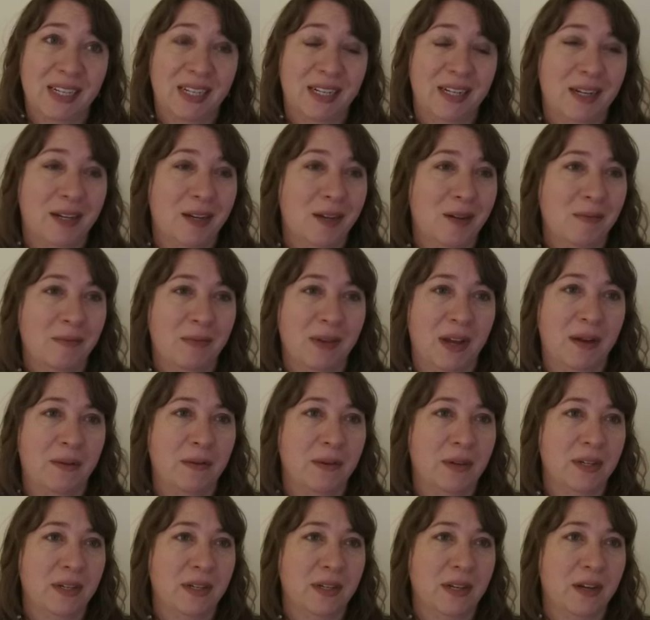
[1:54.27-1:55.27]
I
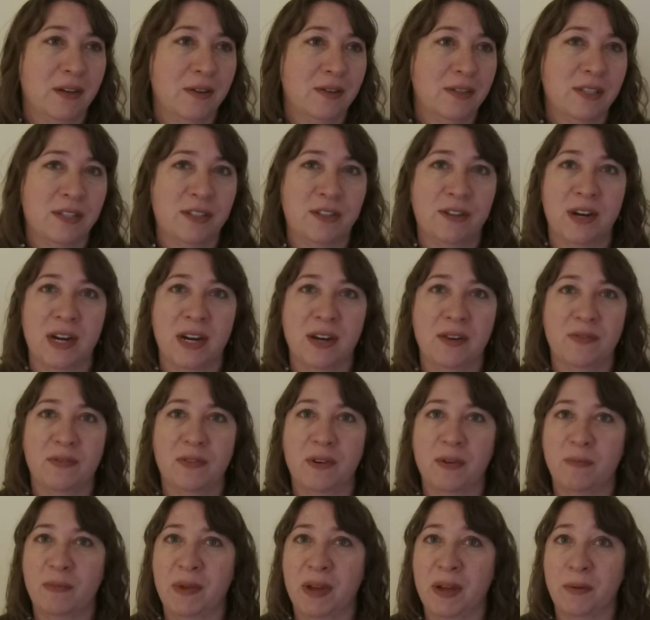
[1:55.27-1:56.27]
wouldn't go straight
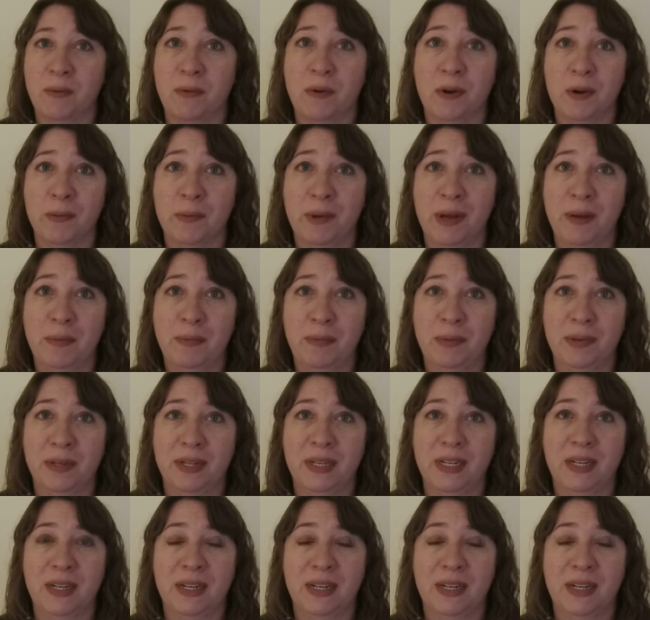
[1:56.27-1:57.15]
from my warm-up